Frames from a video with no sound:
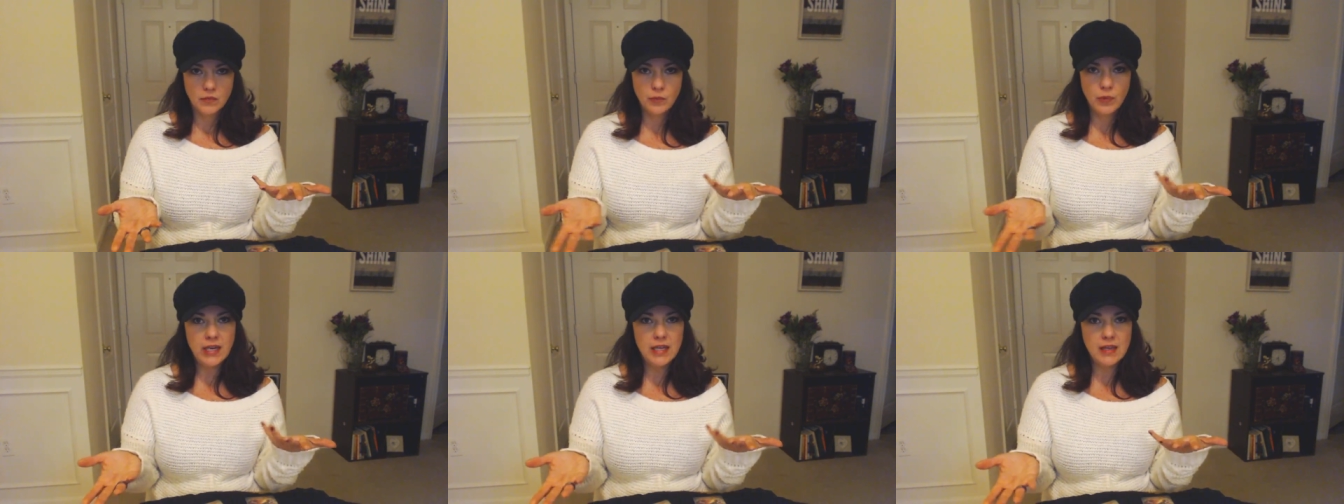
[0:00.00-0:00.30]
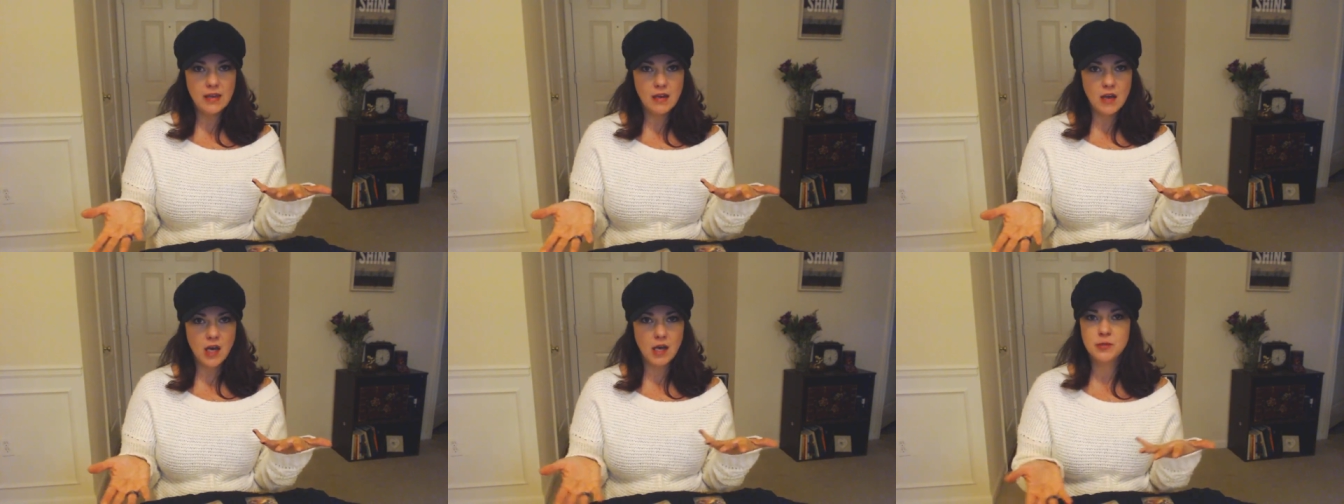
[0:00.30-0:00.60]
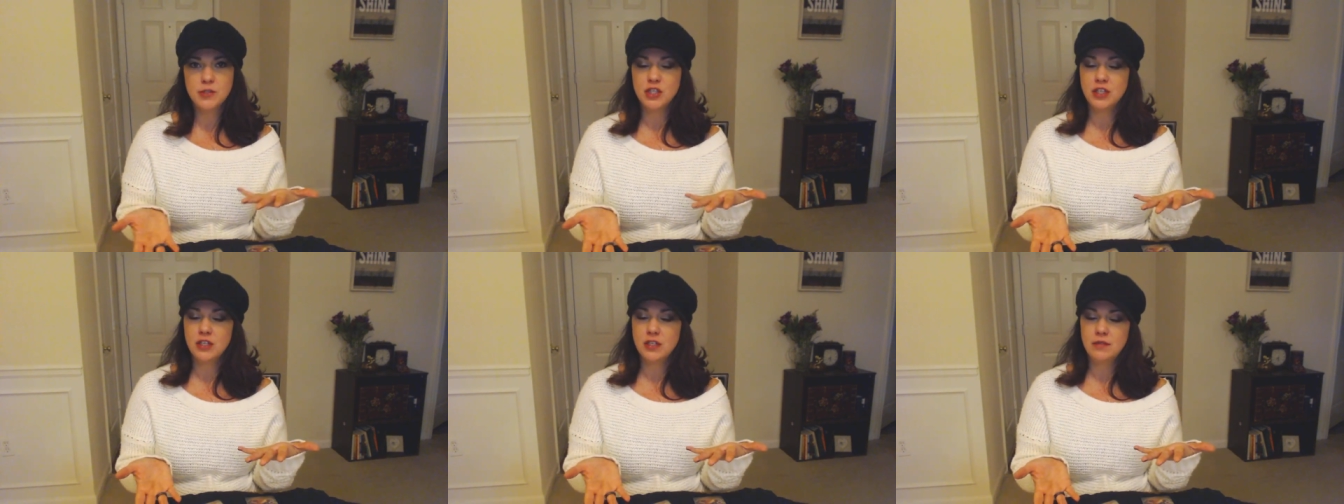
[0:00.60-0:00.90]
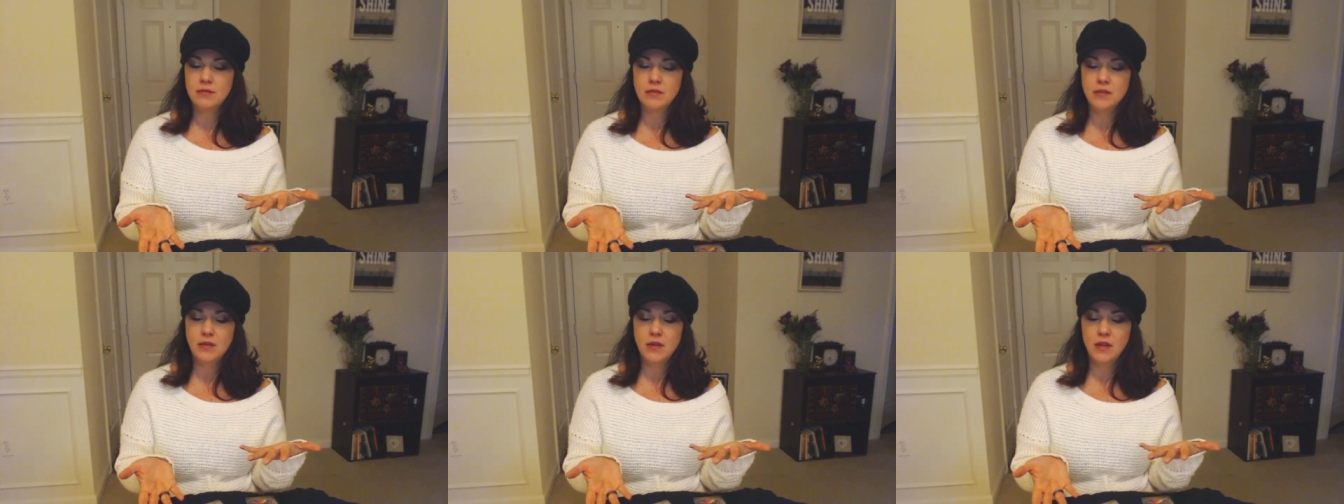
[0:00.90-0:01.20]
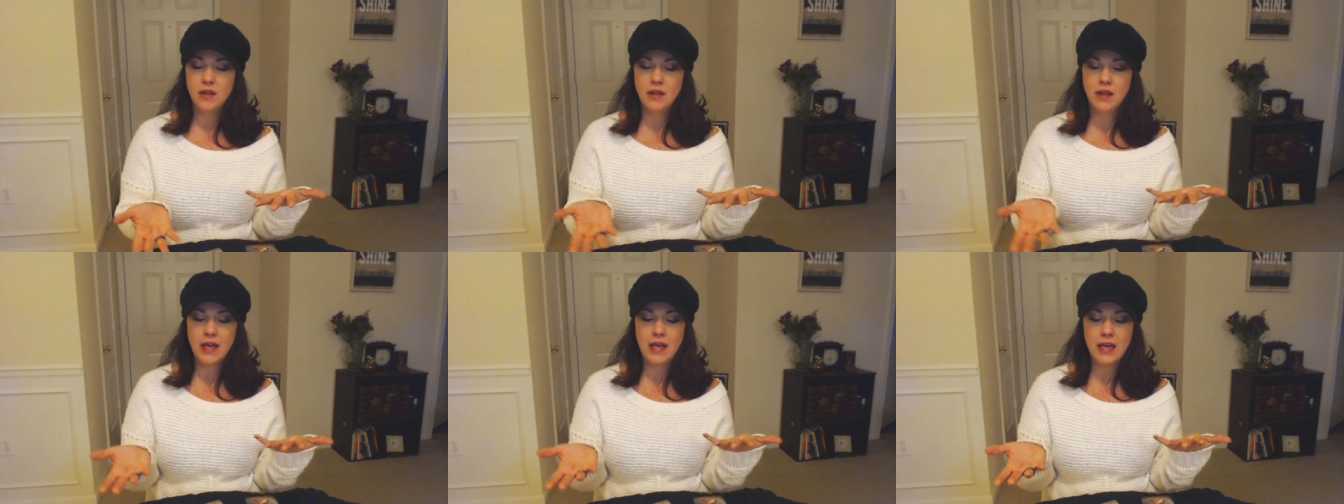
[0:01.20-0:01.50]
reading option
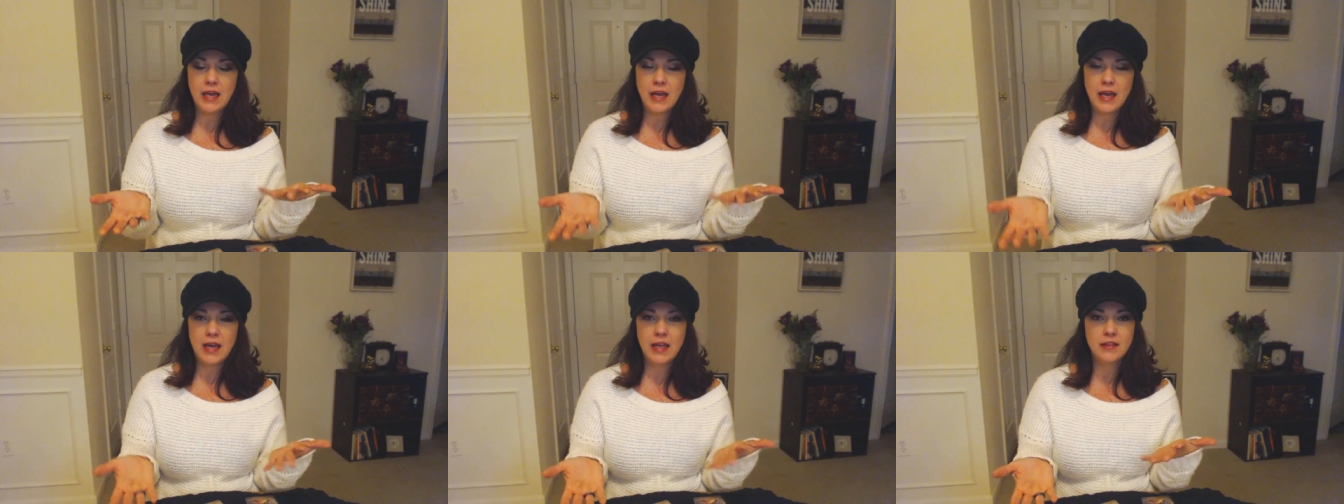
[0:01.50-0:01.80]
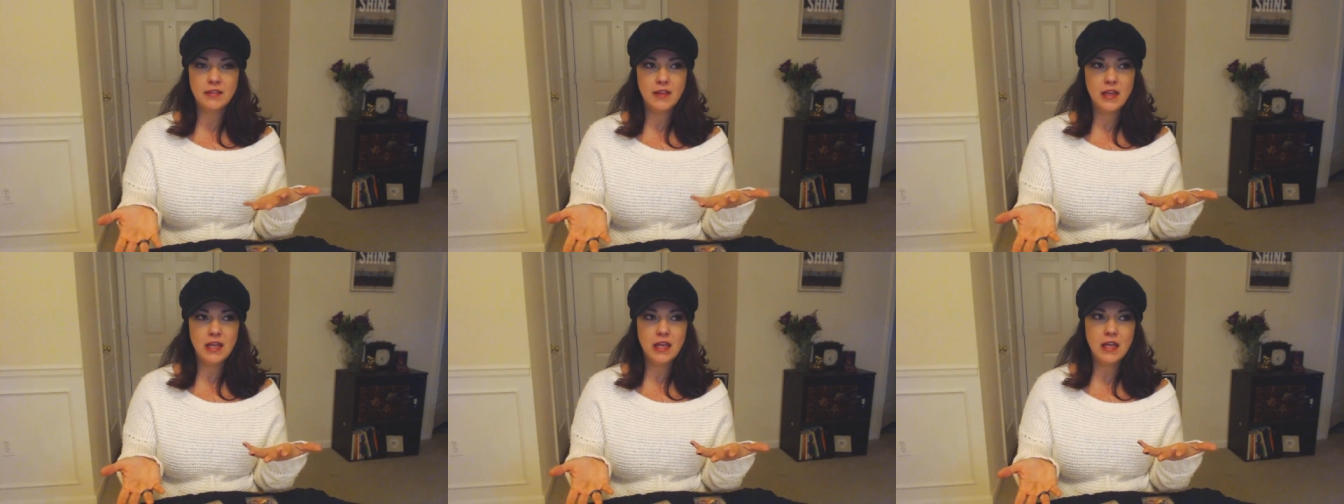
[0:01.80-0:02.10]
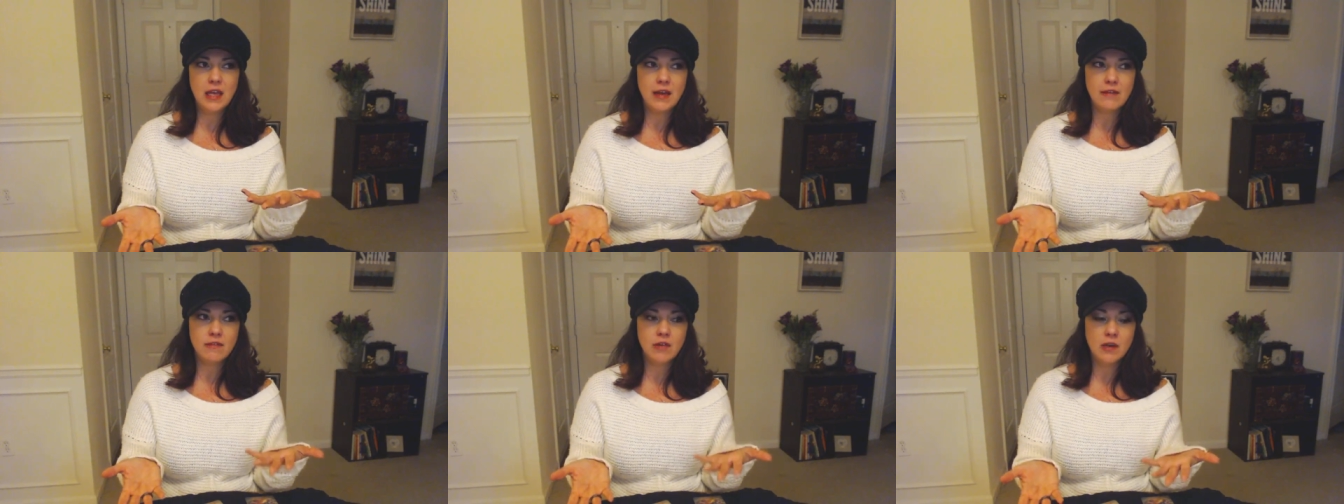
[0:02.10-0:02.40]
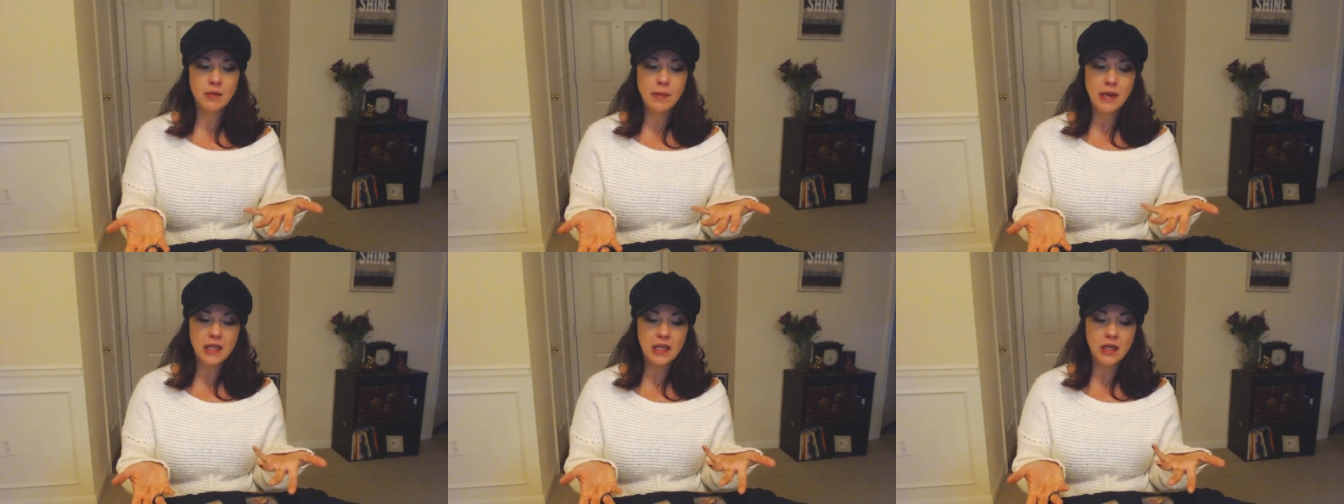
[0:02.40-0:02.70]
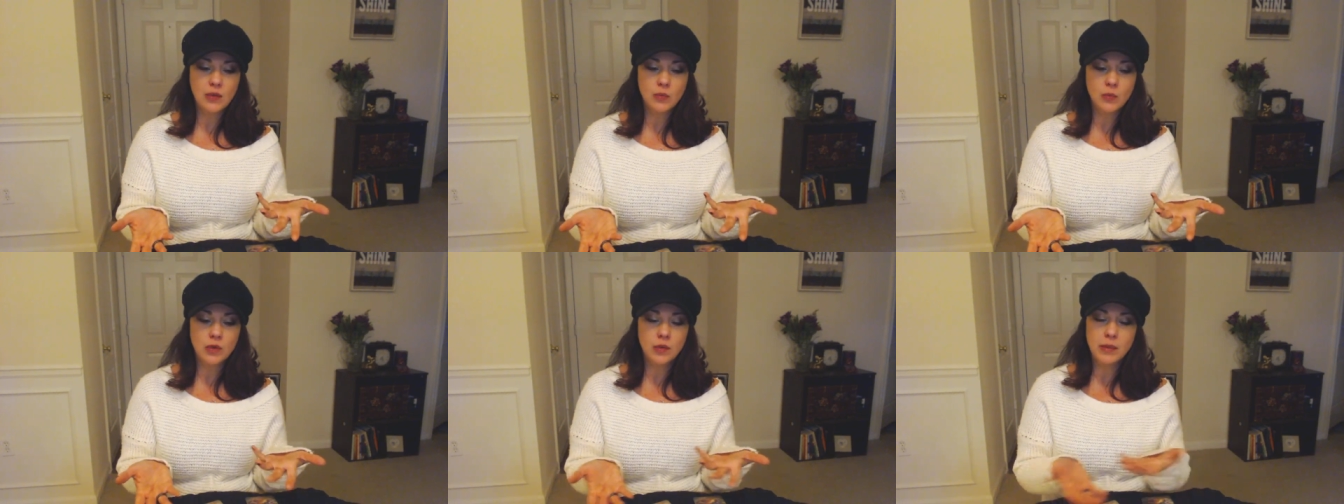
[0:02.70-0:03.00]
that I think
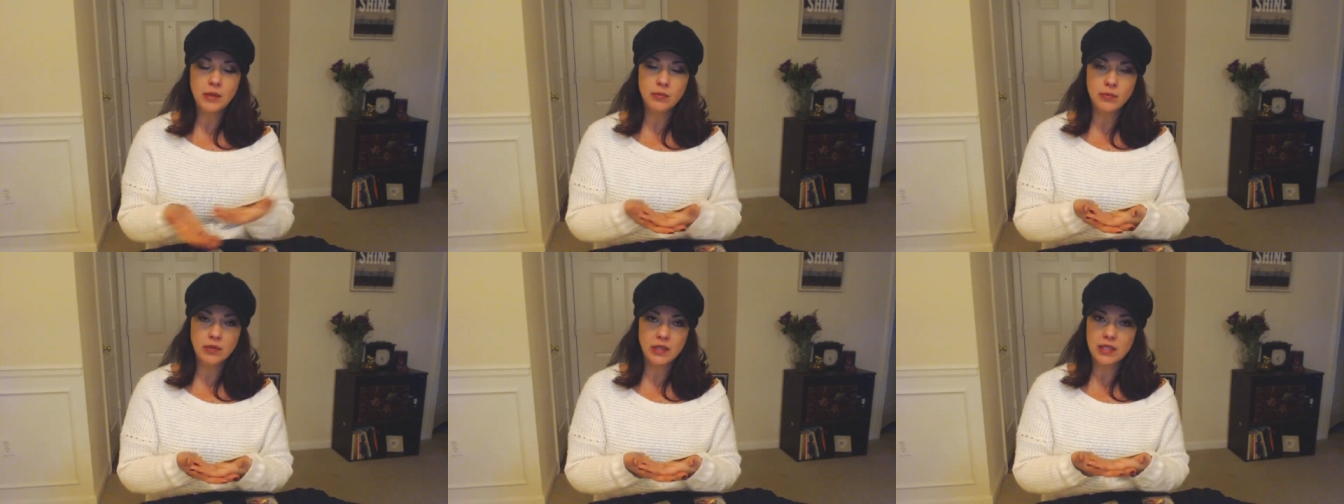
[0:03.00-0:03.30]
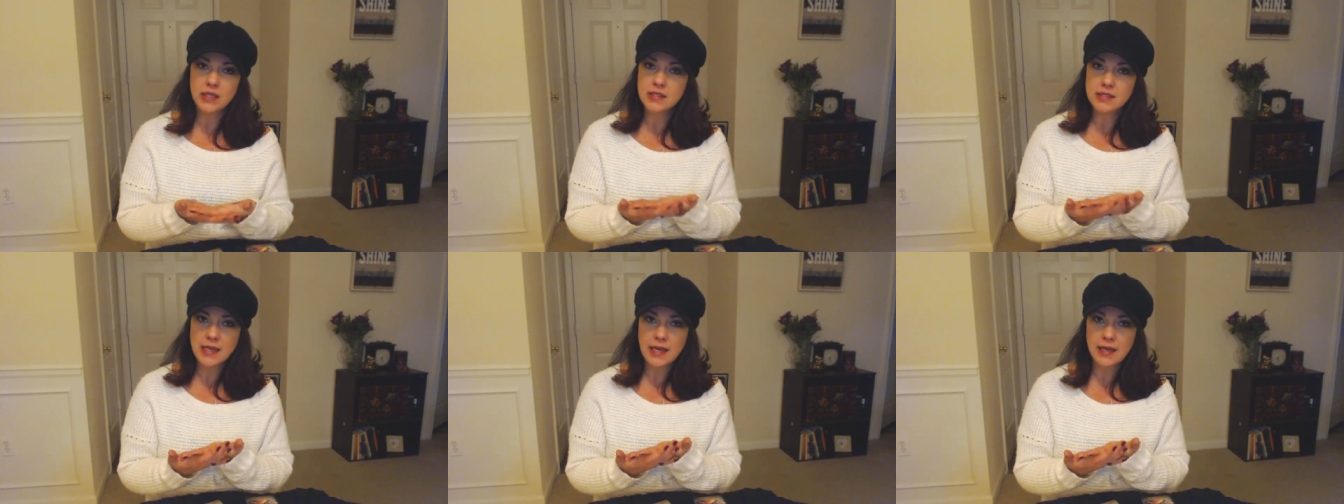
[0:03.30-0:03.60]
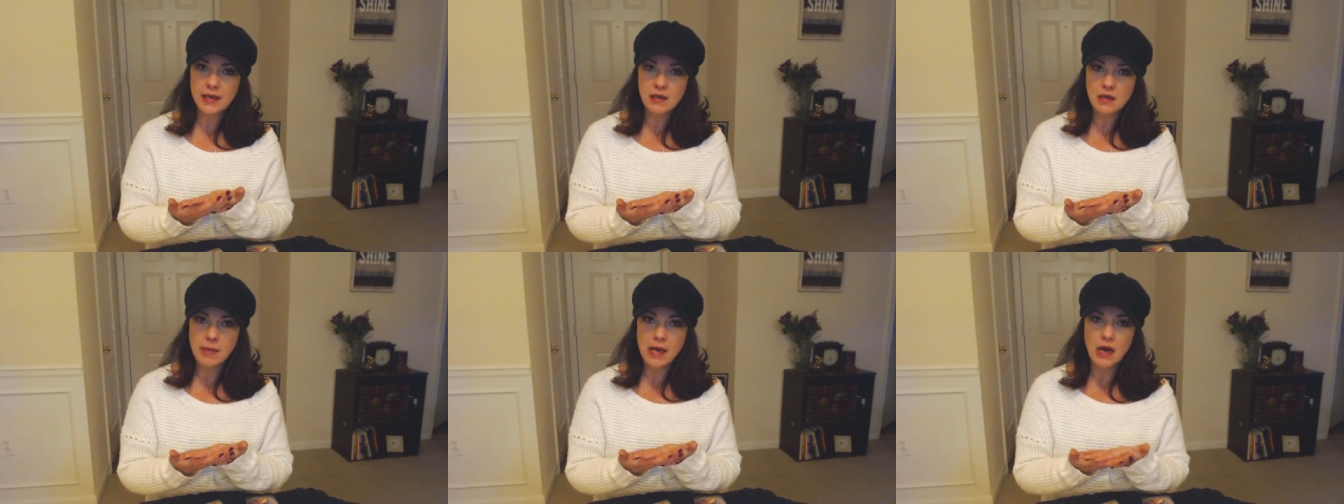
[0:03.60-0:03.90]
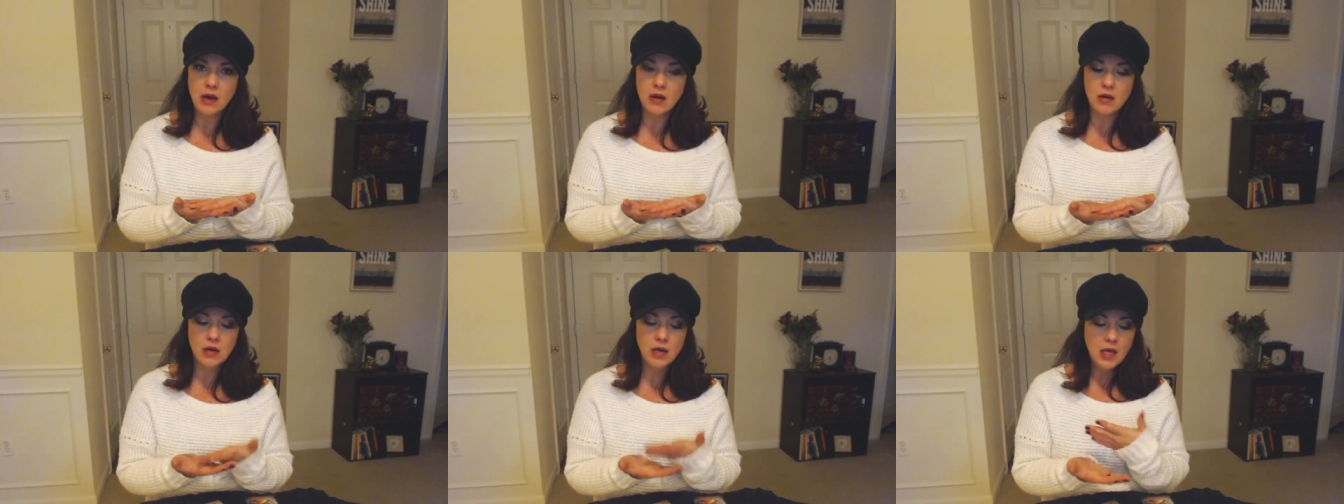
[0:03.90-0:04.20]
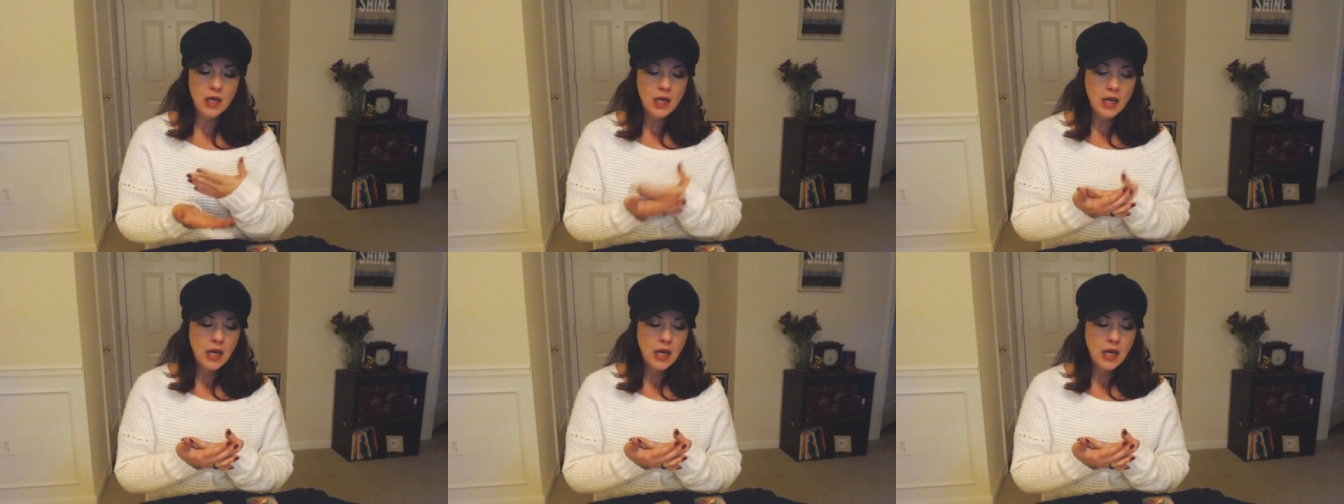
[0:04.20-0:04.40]
everybody will be really excited about.